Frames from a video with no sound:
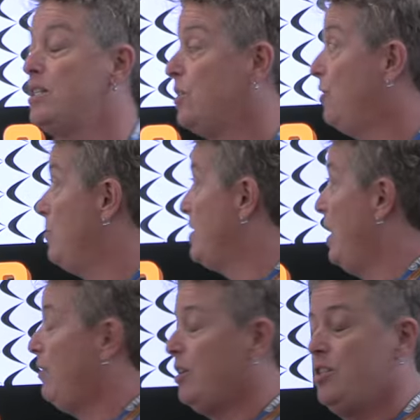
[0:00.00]
it's from
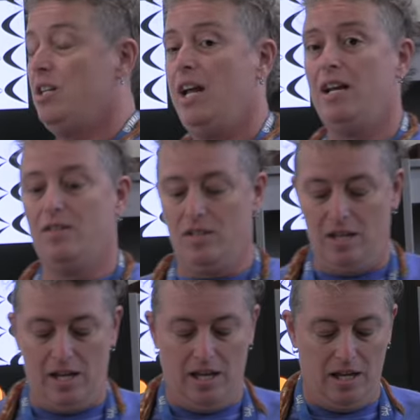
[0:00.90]
Save Our Snakes,
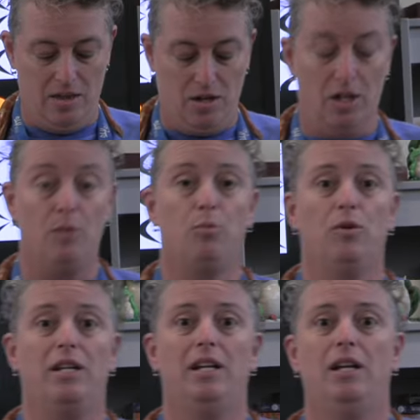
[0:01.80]
and they're going to
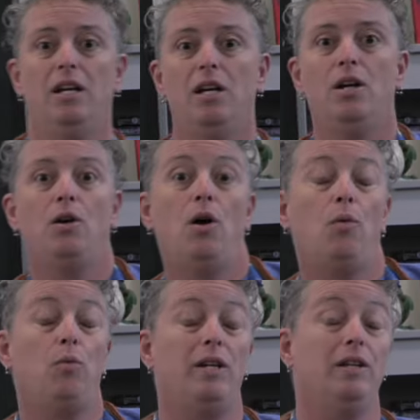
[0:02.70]
bring
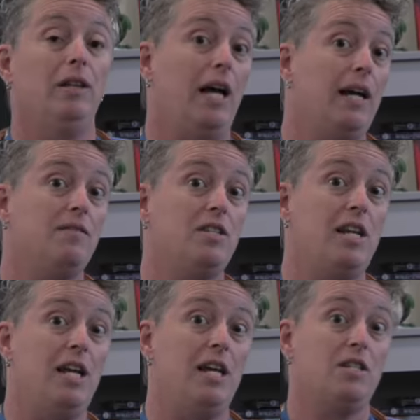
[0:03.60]
real live
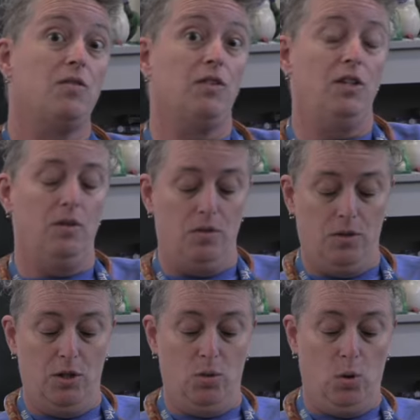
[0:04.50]
snakes for
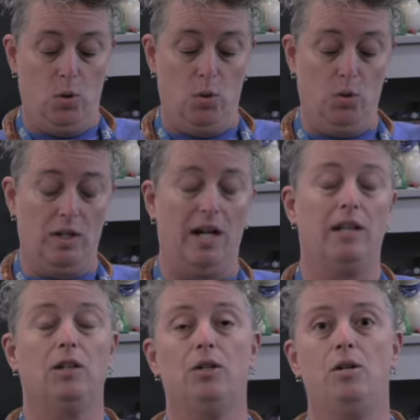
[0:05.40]
you to hold
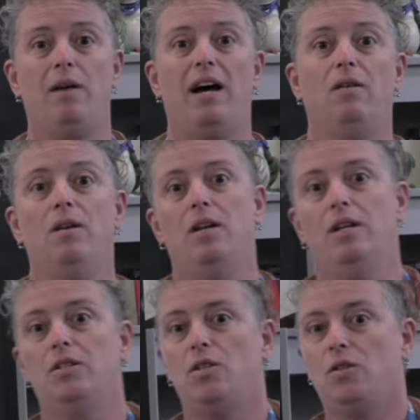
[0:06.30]
and learn about.
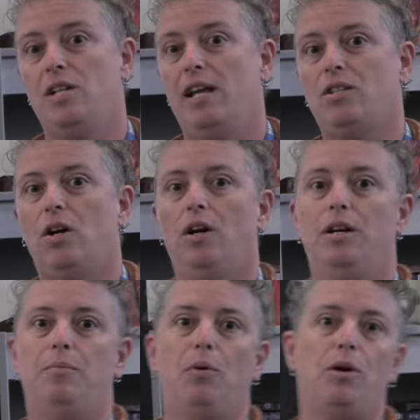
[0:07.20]
So snakes are
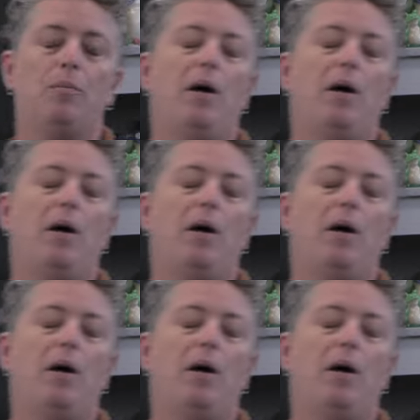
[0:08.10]
an important